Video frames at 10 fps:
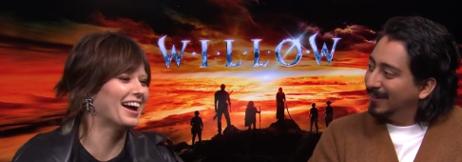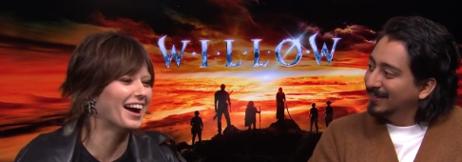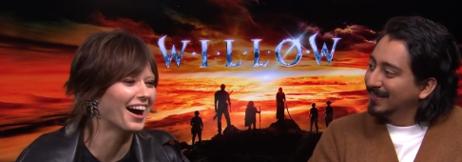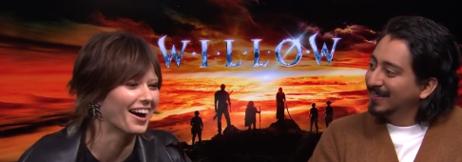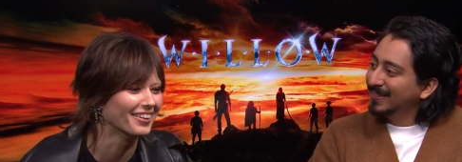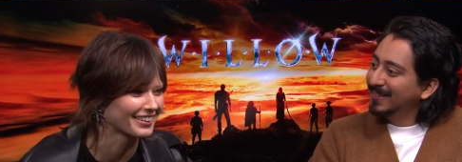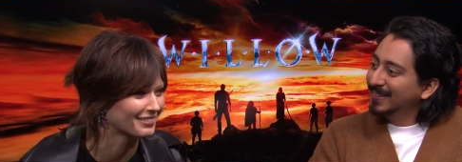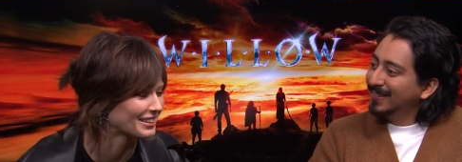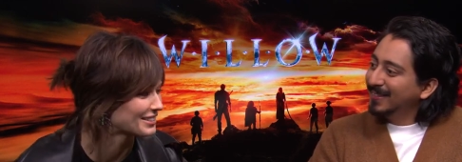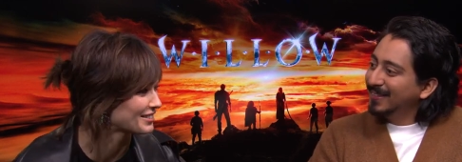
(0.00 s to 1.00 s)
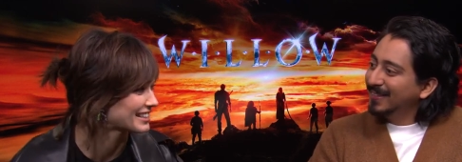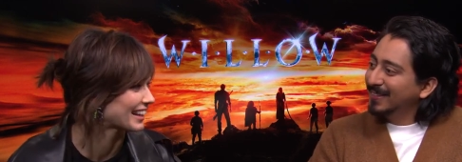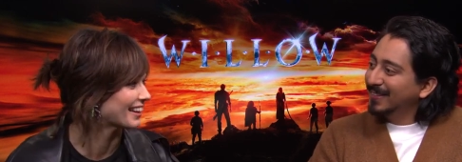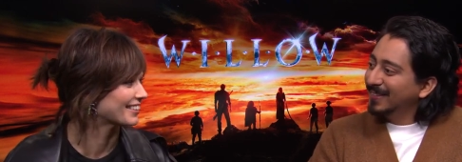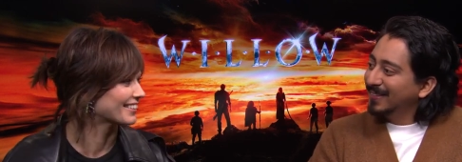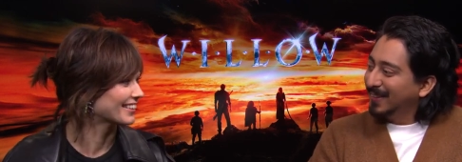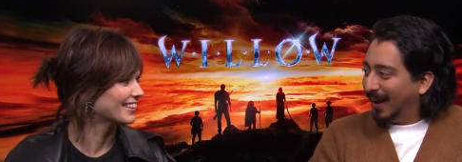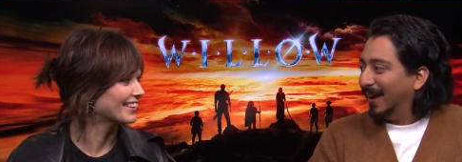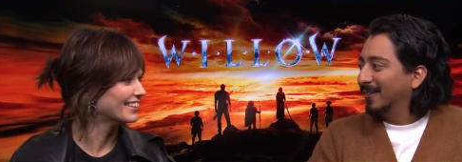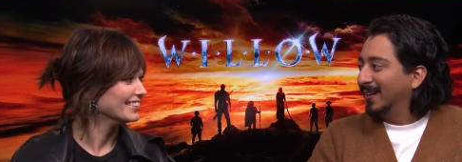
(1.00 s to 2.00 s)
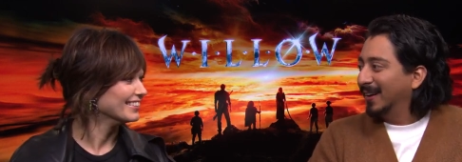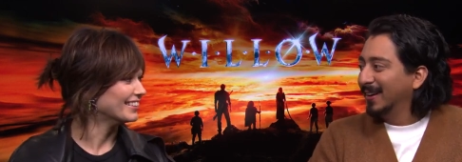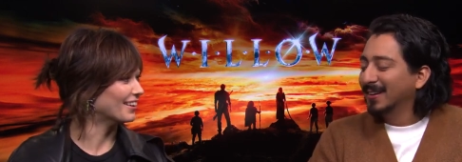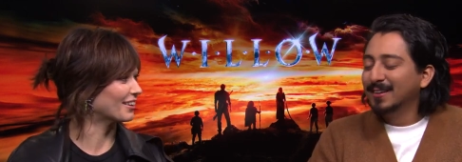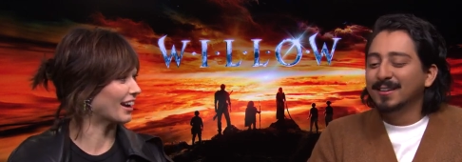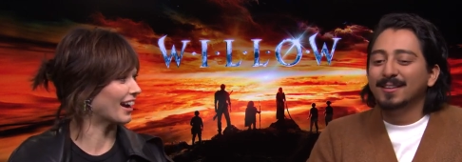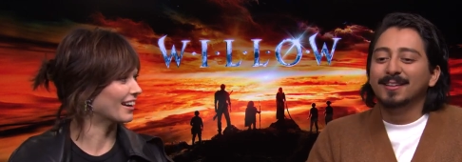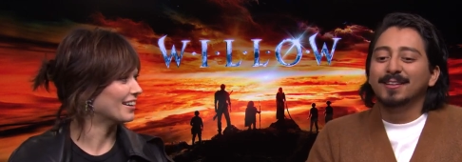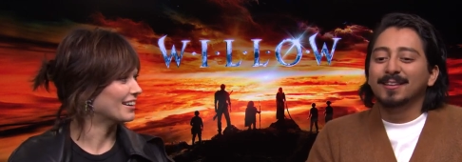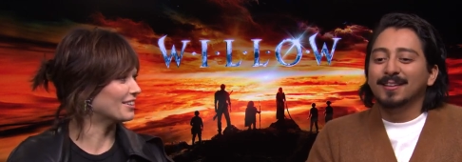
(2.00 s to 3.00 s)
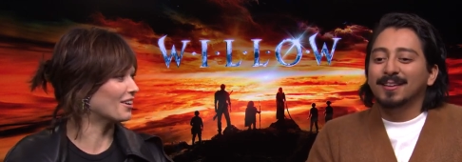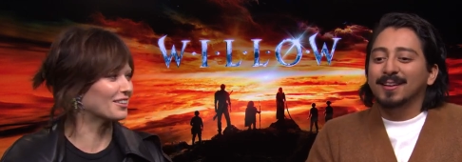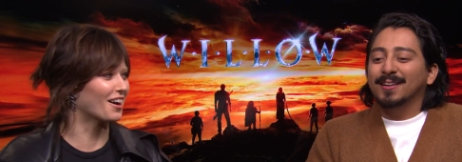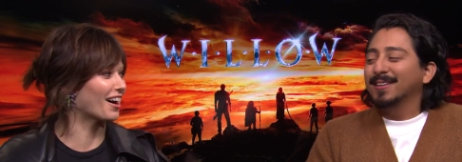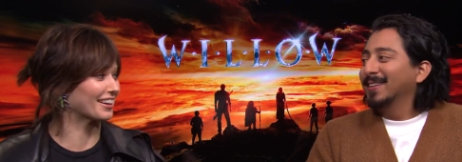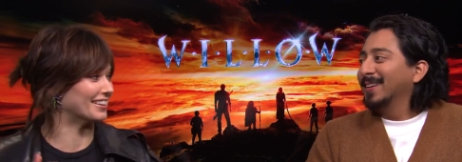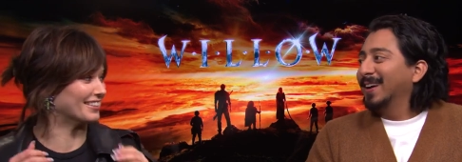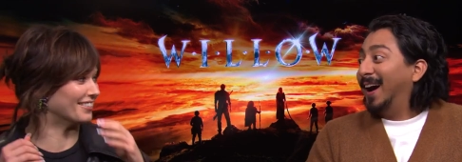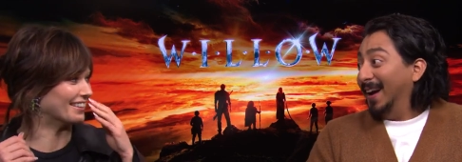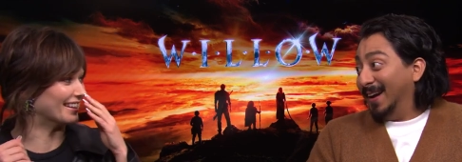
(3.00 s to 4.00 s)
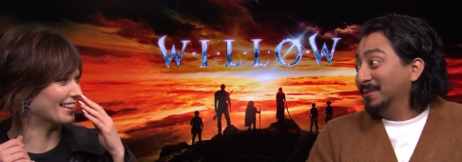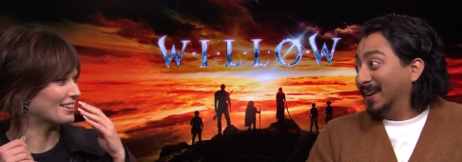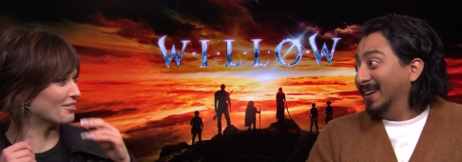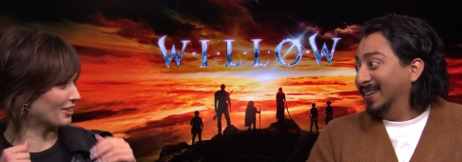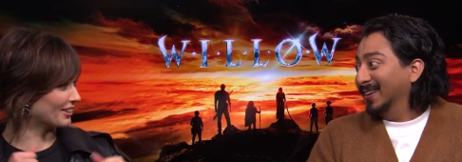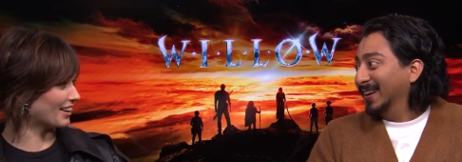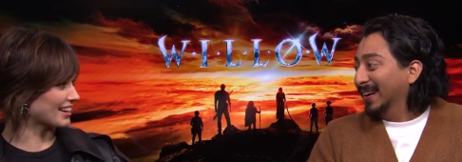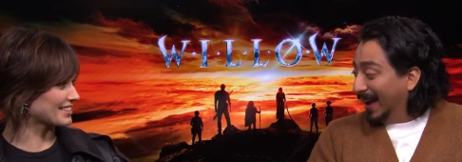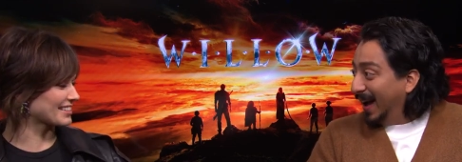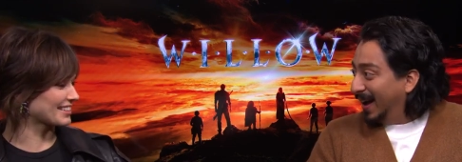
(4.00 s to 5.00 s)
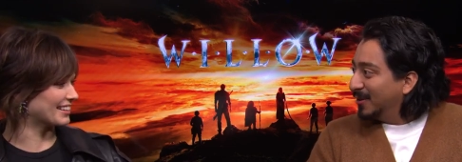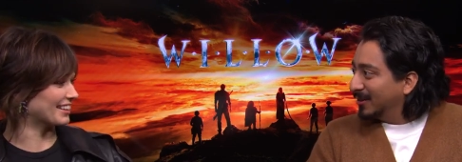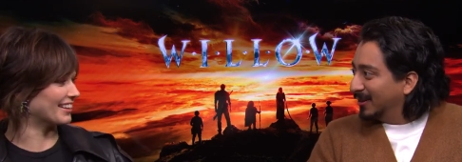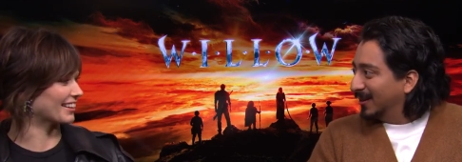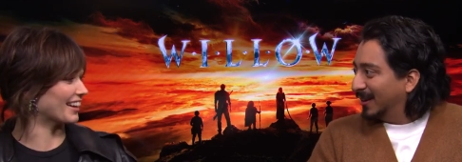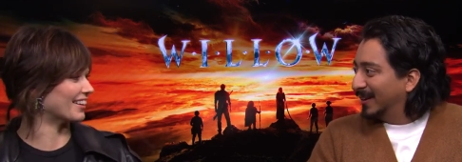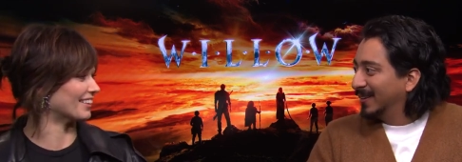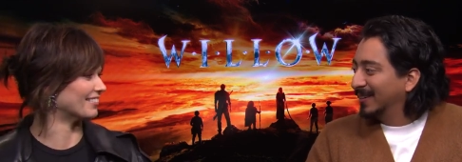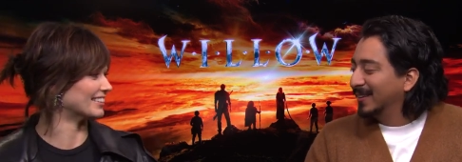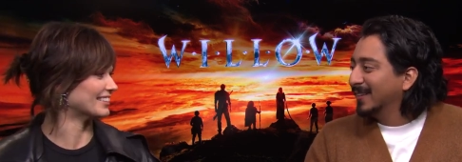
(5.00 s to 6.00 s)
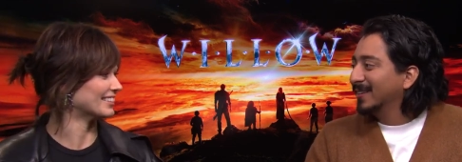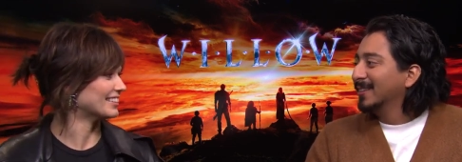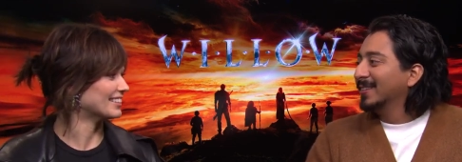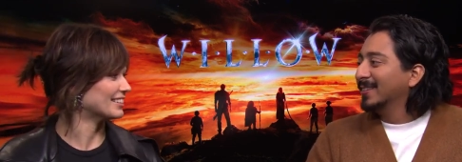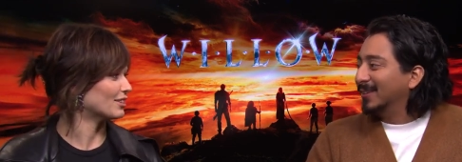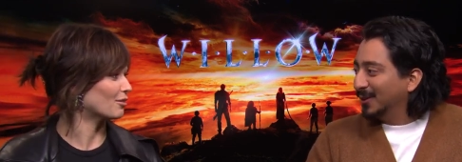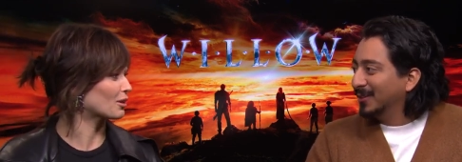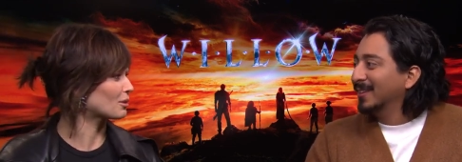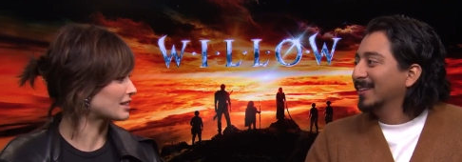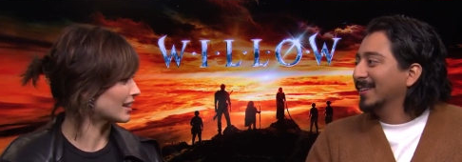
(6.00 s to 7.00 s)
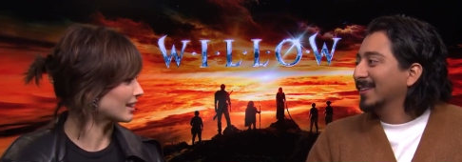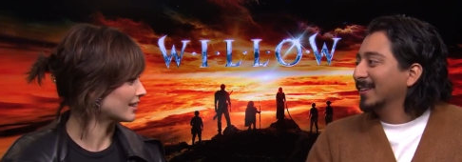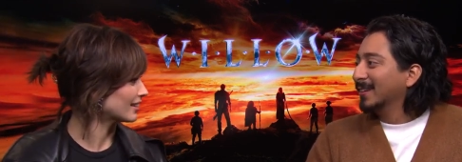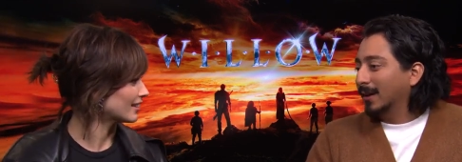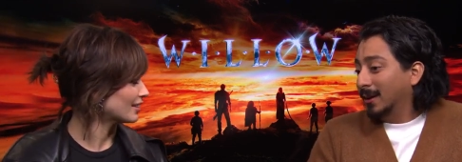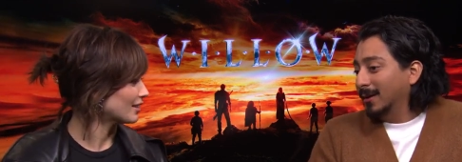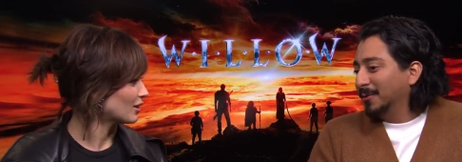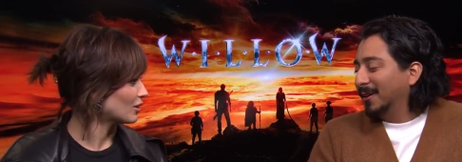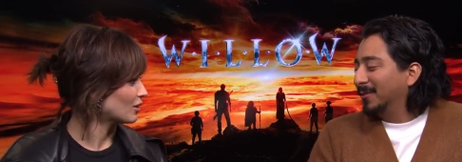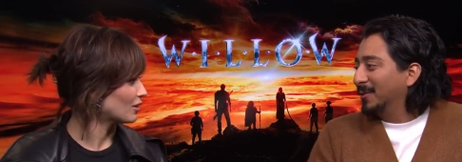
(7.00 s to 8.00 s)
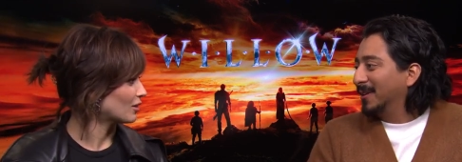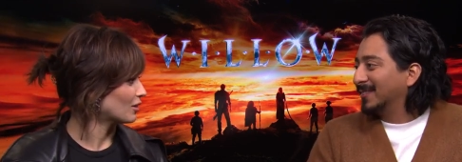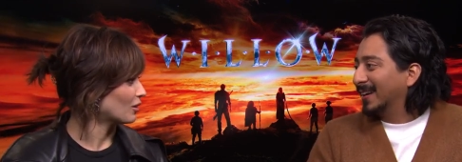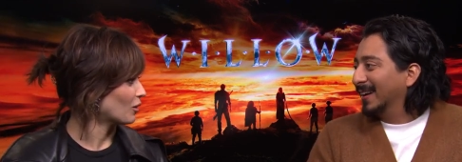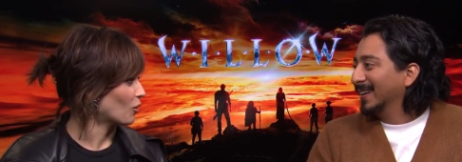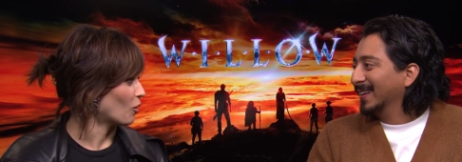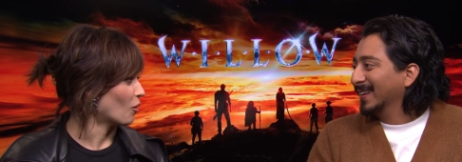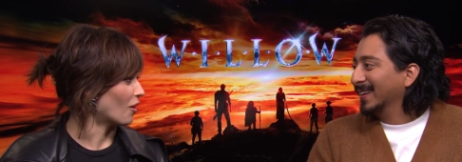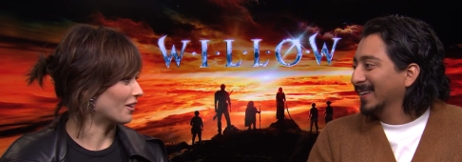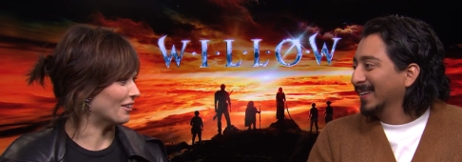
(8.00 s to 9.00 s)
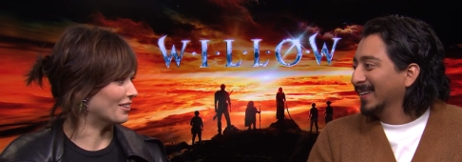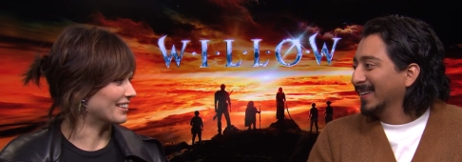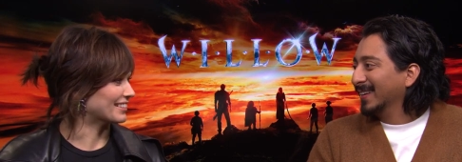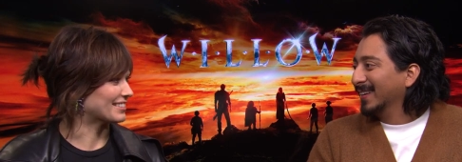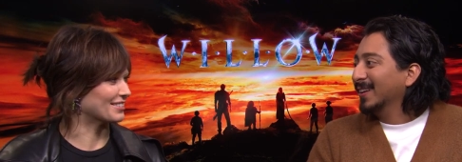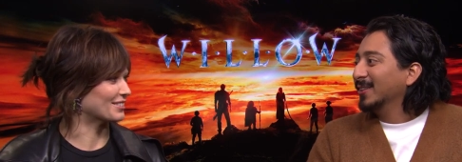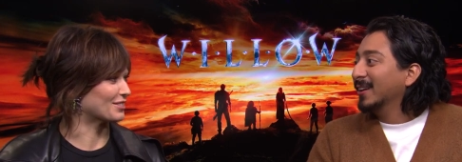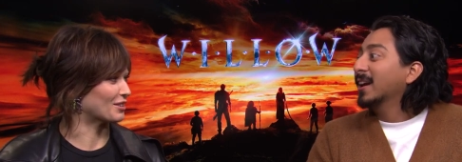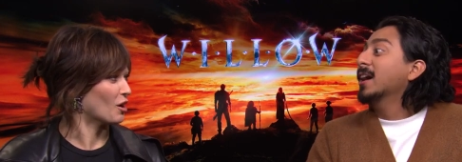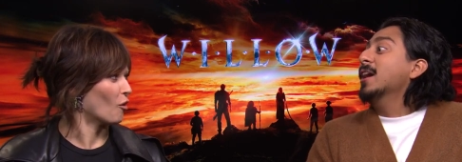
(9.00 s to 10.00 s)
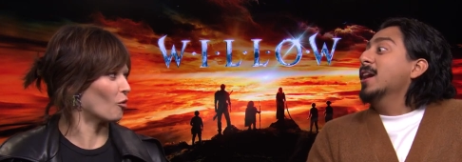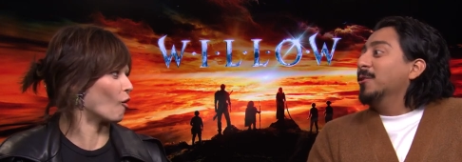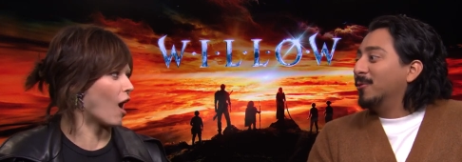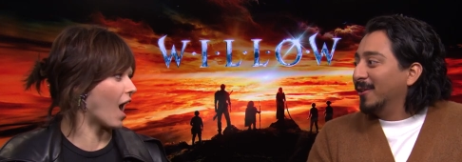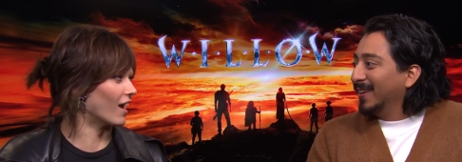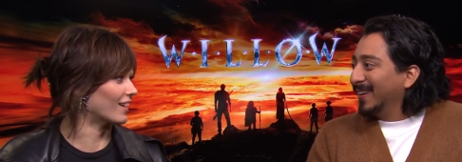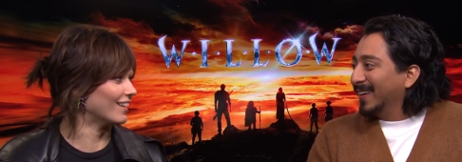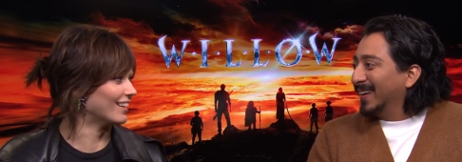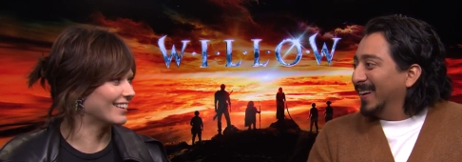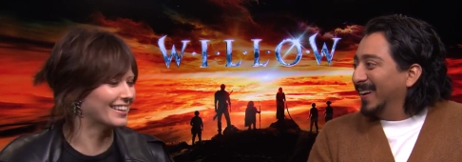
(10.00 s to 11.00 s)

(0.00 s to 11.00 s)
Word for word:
Speaker 1: taste. Will you do it together? Yeah. Ready? Okay. No, you're not gonna do I it. I am gonna Will do it. Actually? Yeah, I'll do it. Okay, one. Two. What are we saying? I don't know. Whatever you want to say. Okay, one, two, three. Raggy.